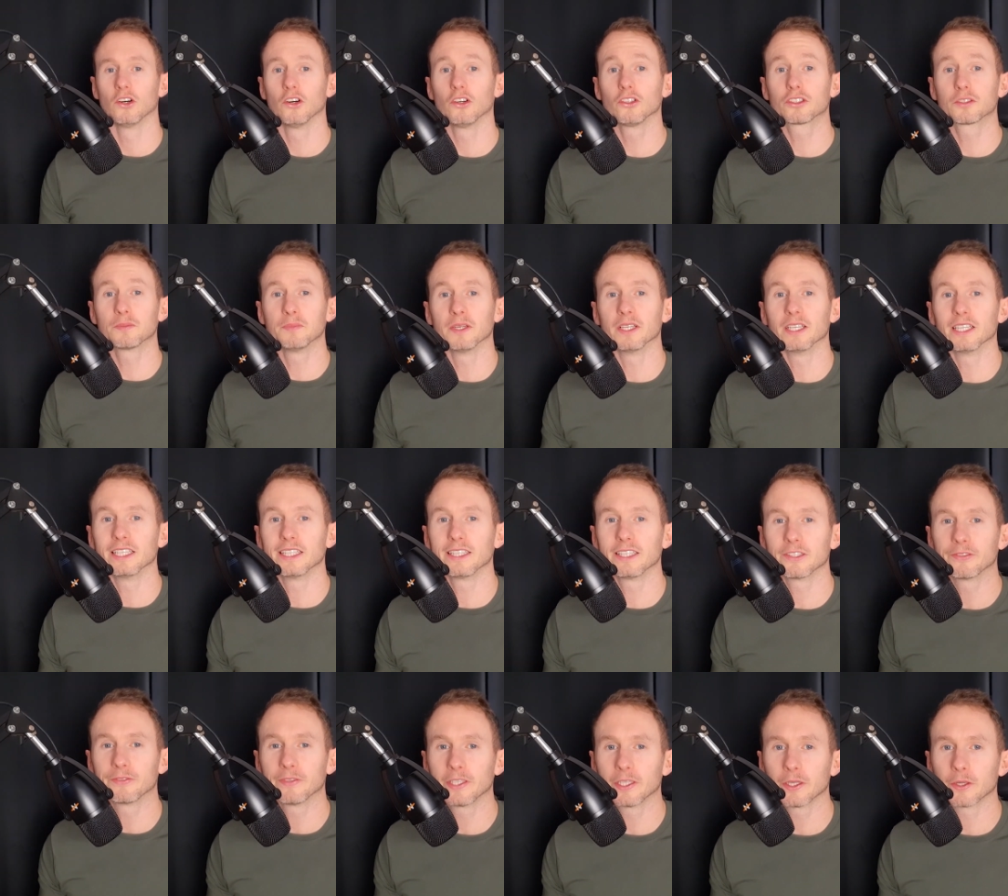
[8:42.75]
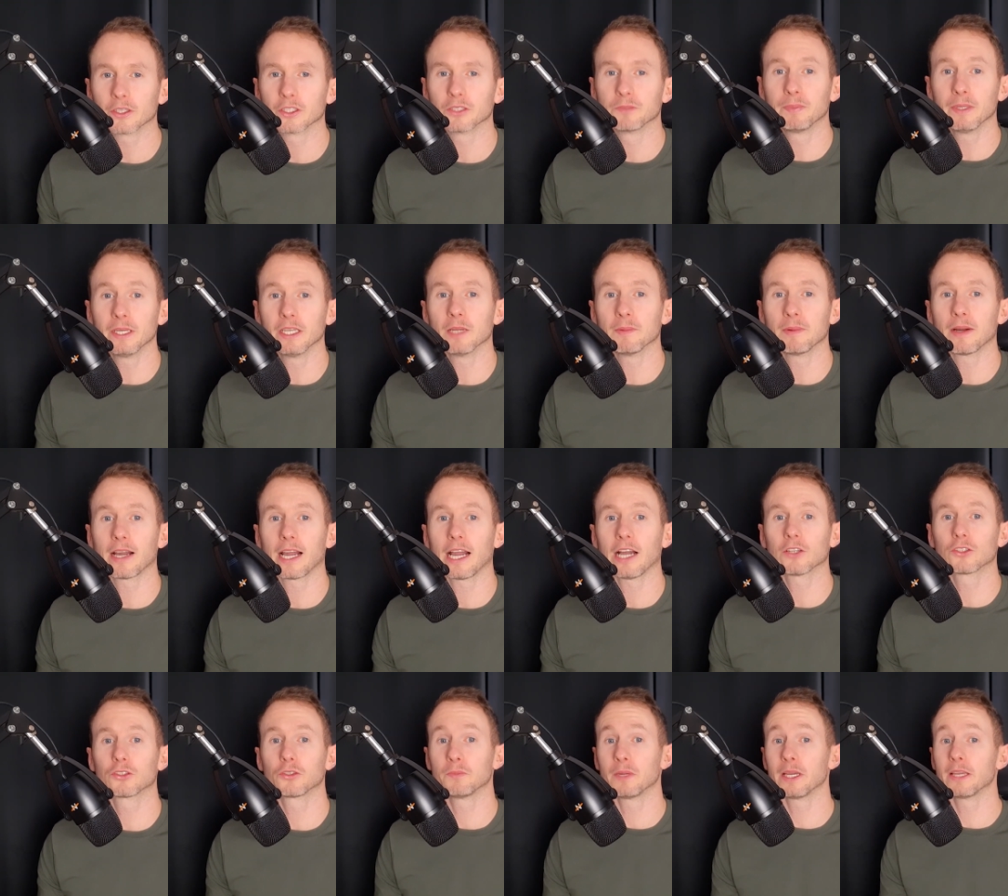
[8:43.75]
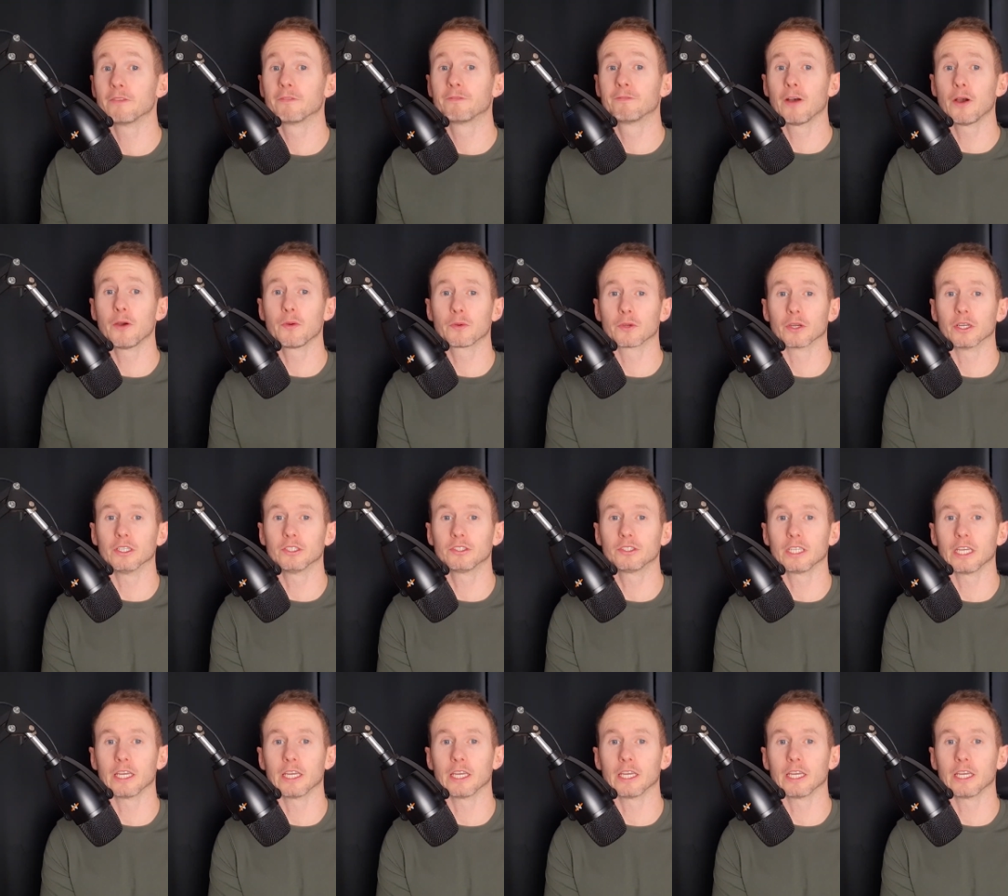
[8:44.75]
Ultimately, this video has been about how to remain focused